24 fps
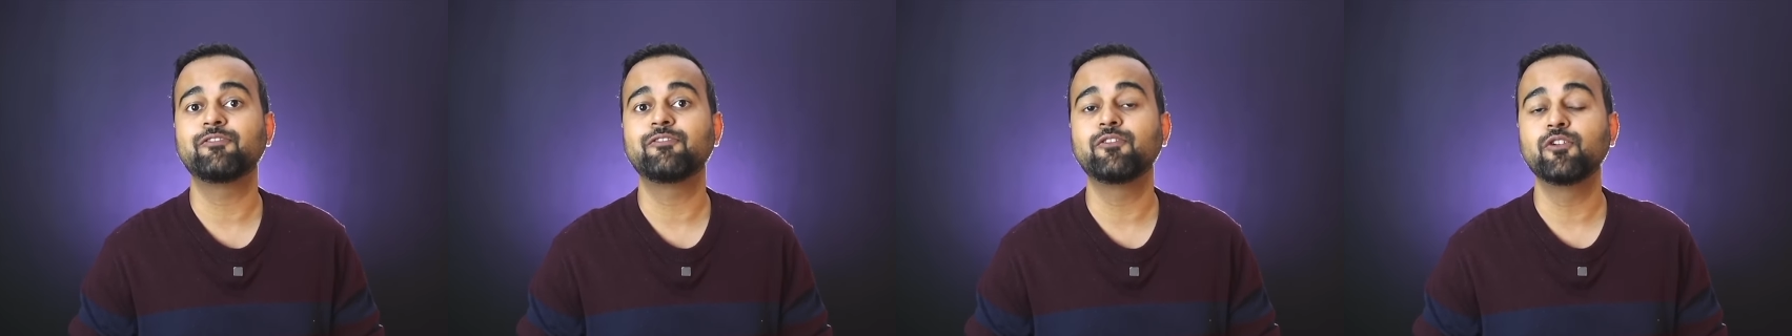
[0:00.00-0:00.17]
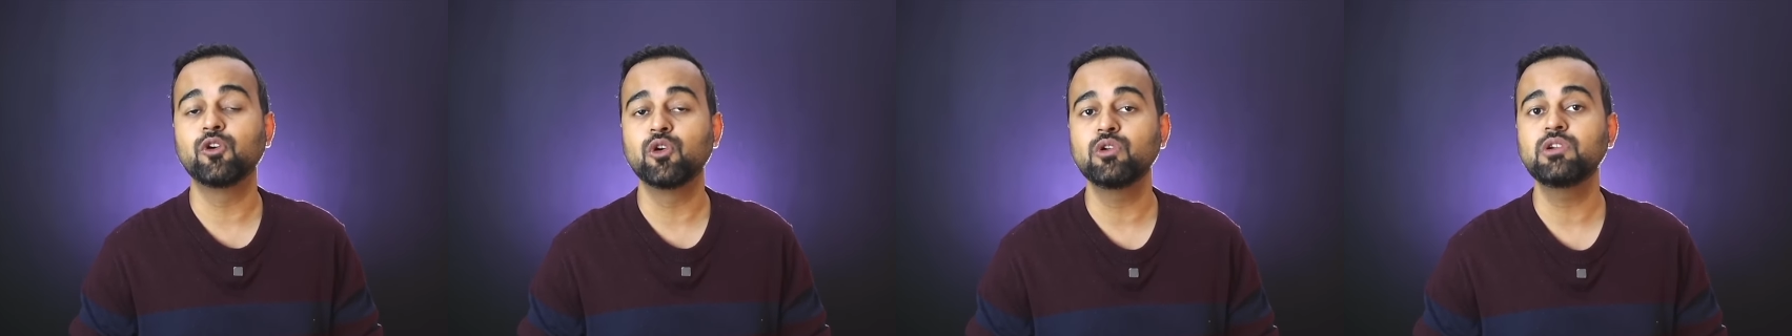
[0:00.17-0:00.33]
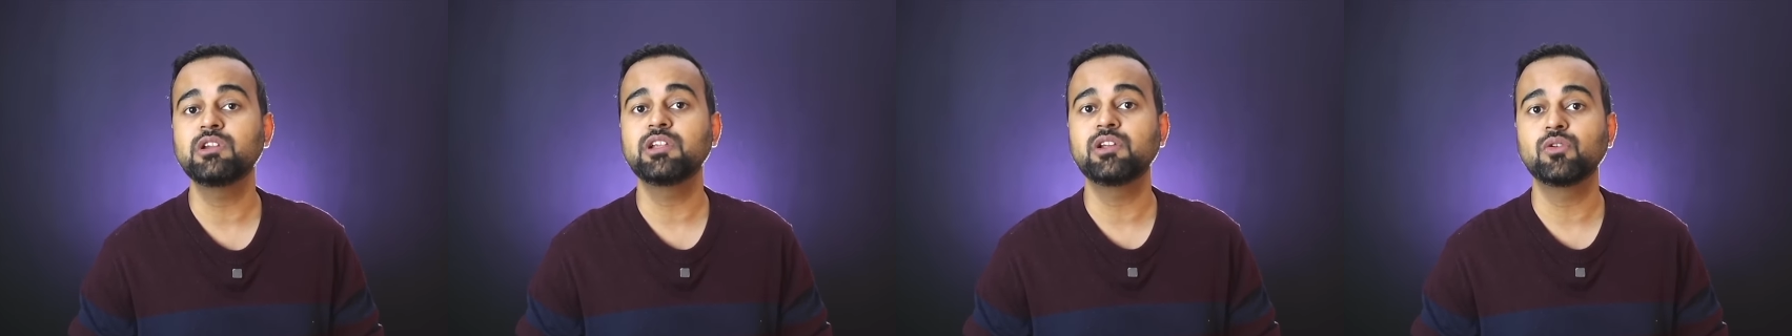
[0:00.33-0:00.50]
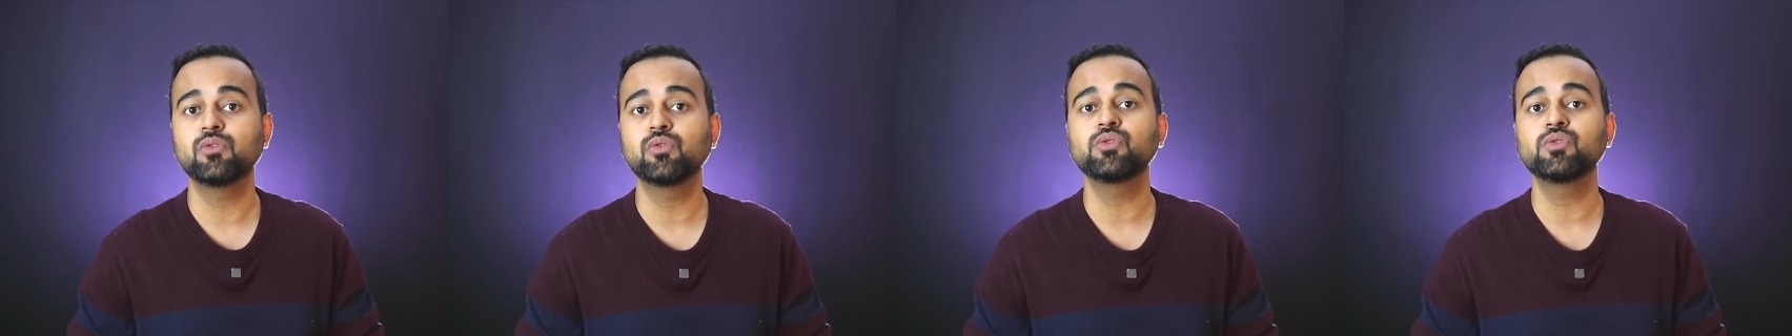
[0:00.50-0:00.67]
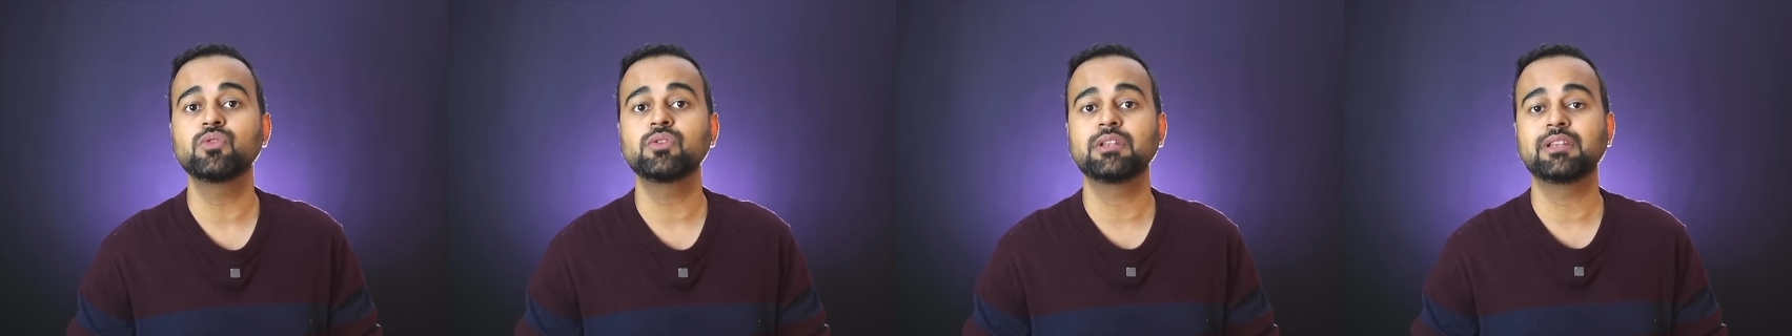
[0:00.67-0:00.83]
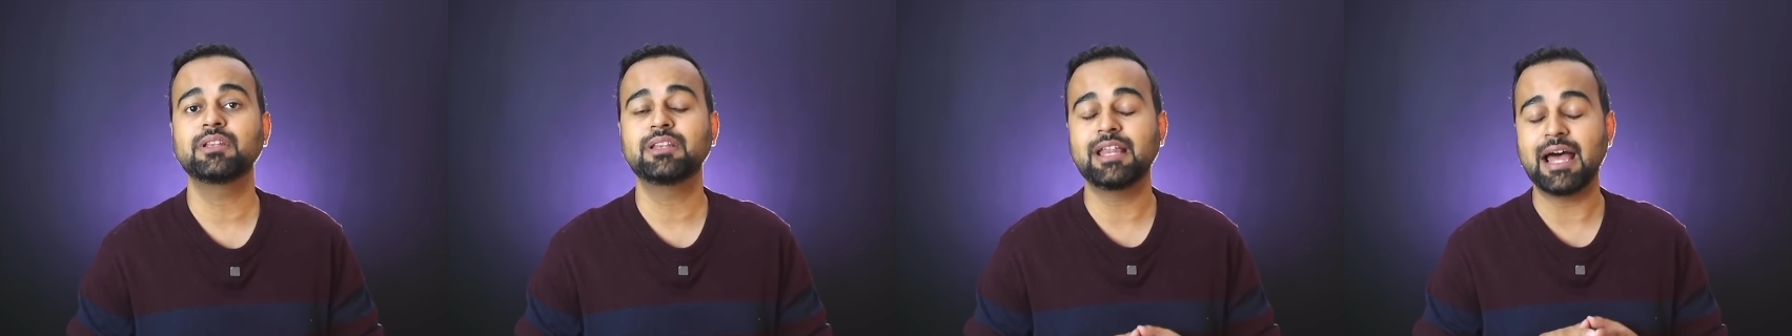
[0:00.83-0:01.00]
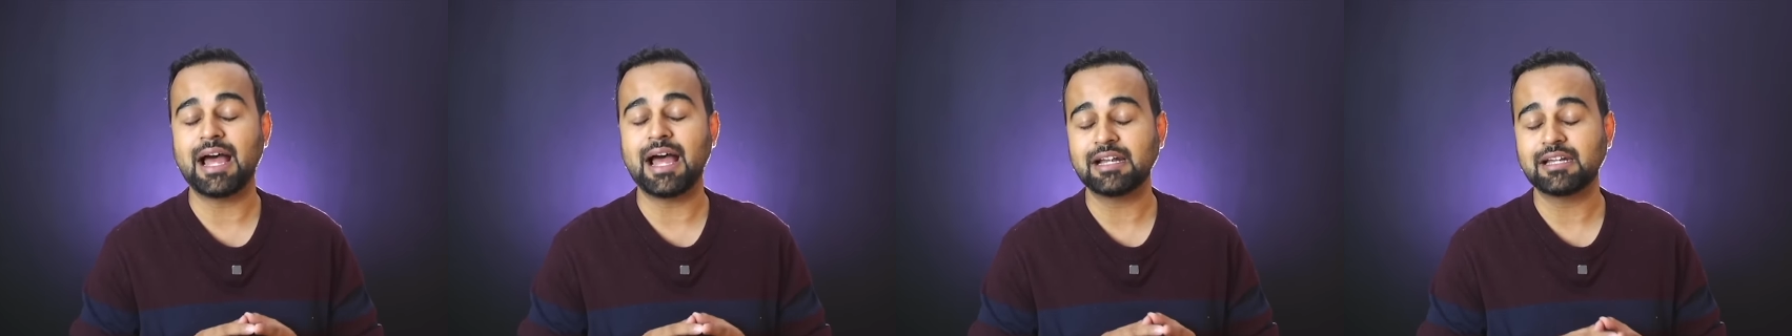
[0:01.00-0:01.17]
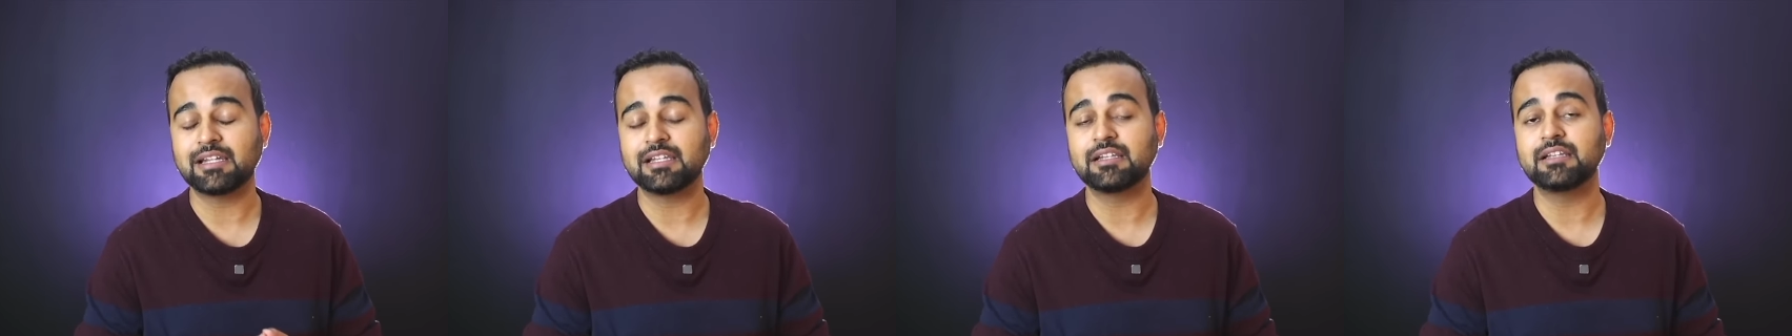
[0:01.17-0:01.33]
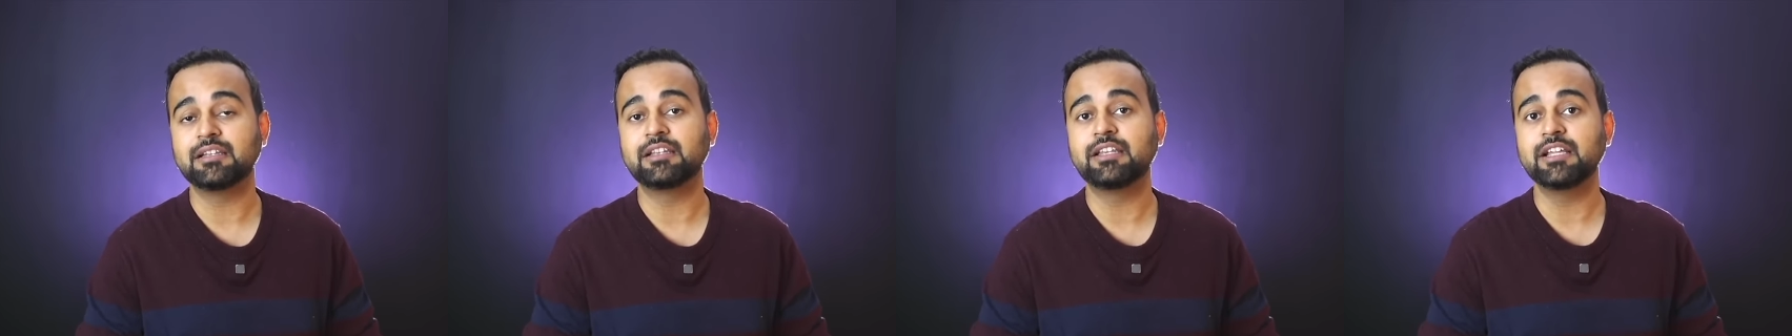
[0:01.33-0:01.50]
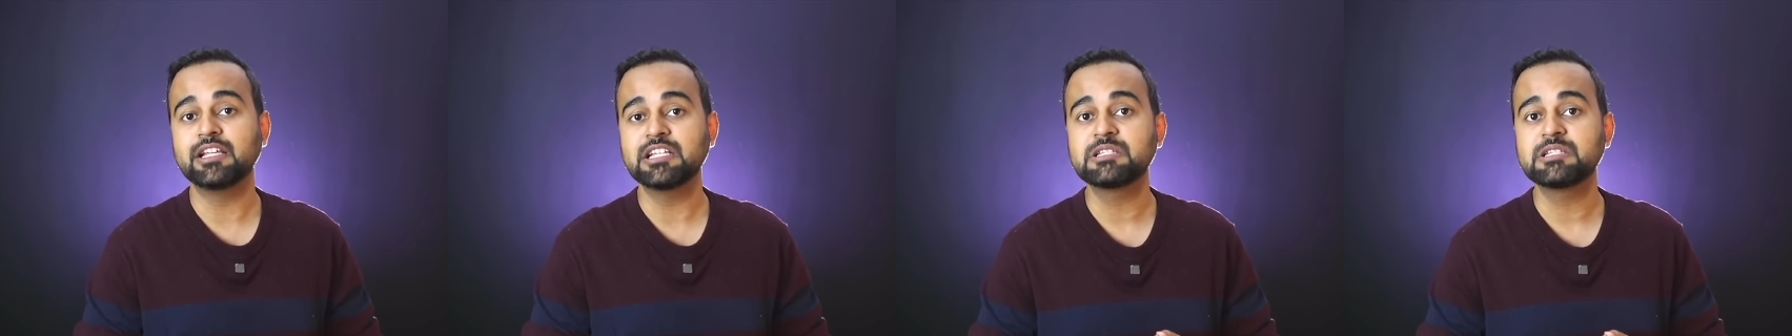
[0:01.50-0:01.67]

fool you that this